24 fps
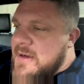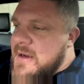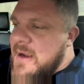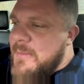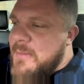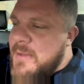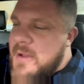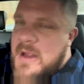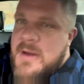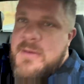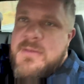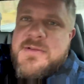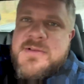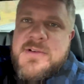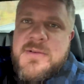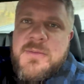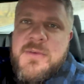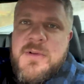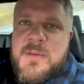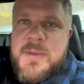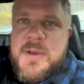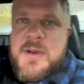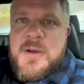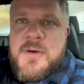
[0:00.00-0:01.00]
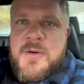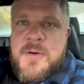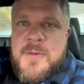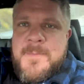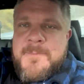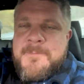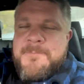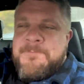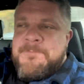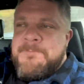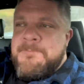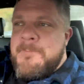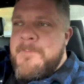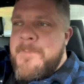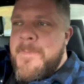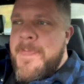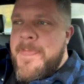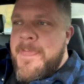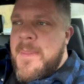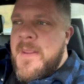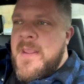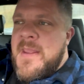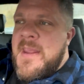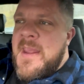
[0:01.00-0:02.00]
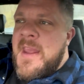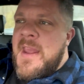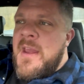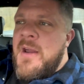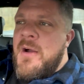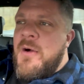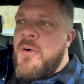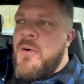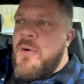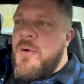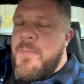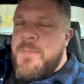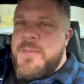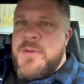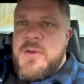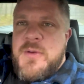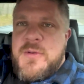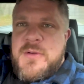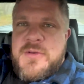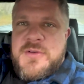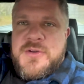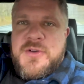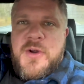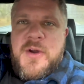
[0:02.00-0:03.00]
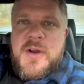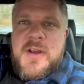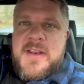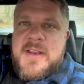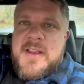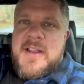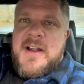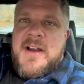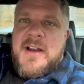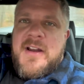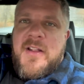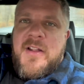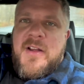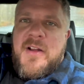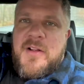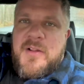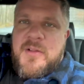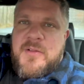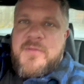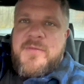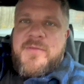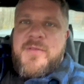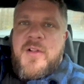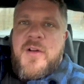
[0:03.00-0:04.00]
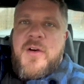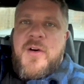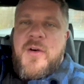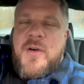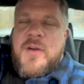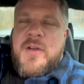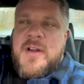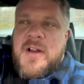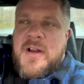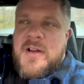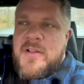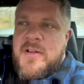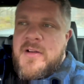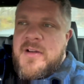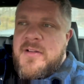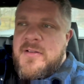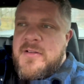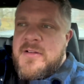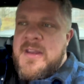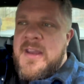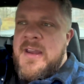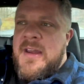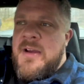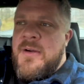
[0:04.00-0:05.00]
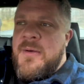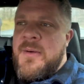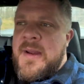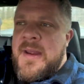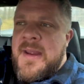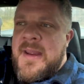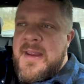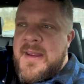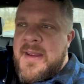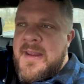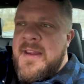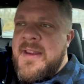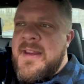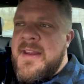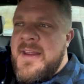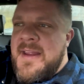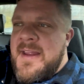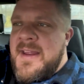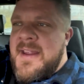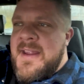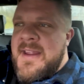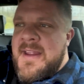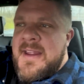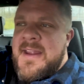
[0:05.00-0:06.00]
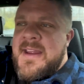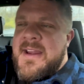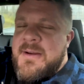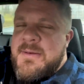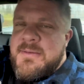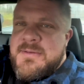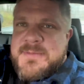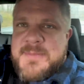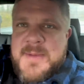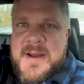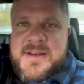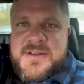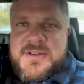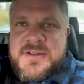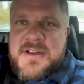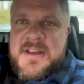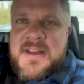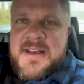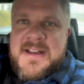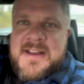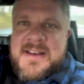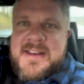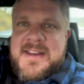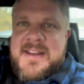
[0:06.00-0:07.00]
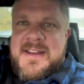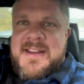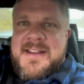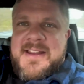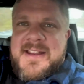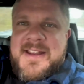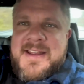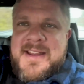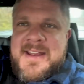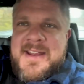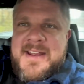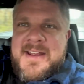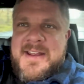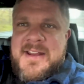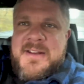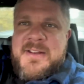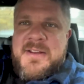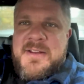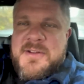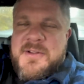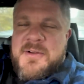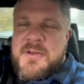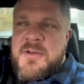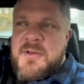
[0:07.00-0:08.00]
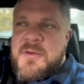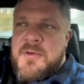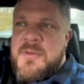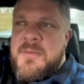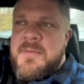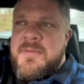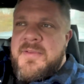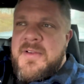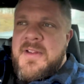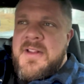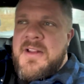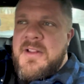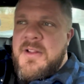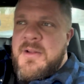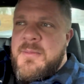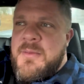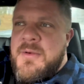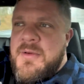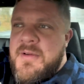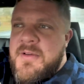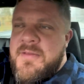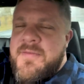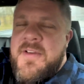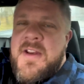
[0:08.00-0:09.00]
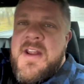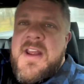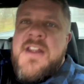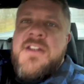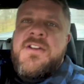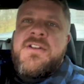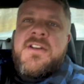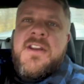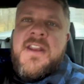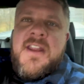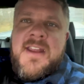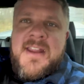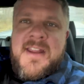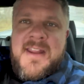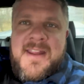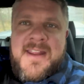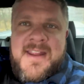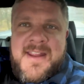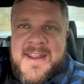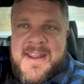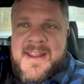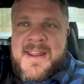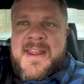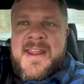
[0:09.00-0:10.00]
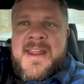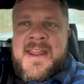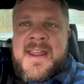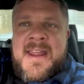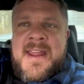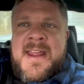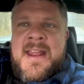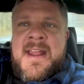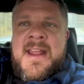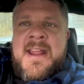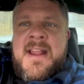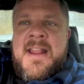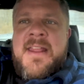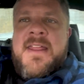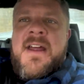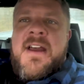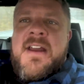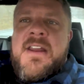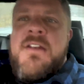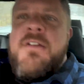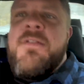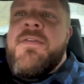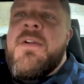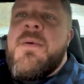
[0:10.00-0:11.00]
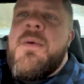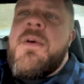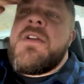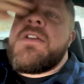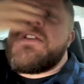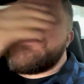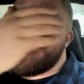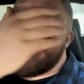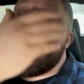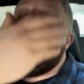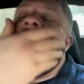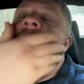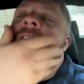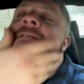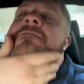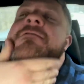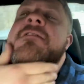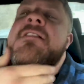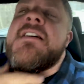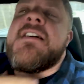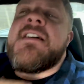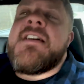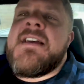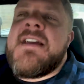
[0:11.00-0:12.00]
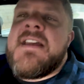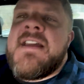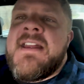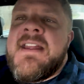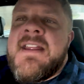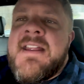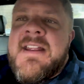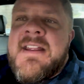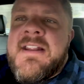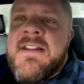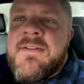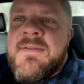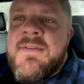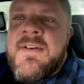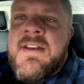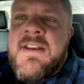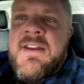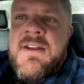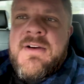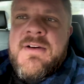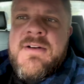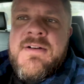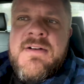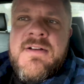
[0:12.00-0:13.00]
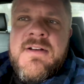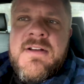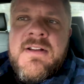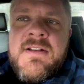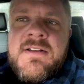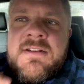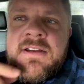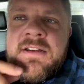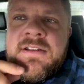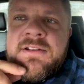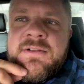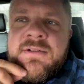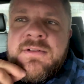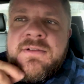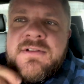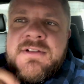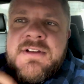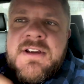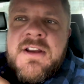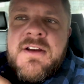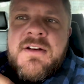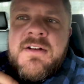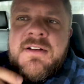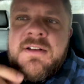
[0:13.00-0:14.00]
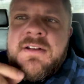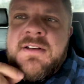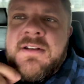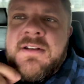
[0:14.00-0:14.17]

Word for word: couple hours and we'll be home. Hope you enjoyed our little vlog, our little getaway. It was much needed. Uh, going home feel a lot more refreshed. Thank you for watching the, the video. Jeez, it looks like a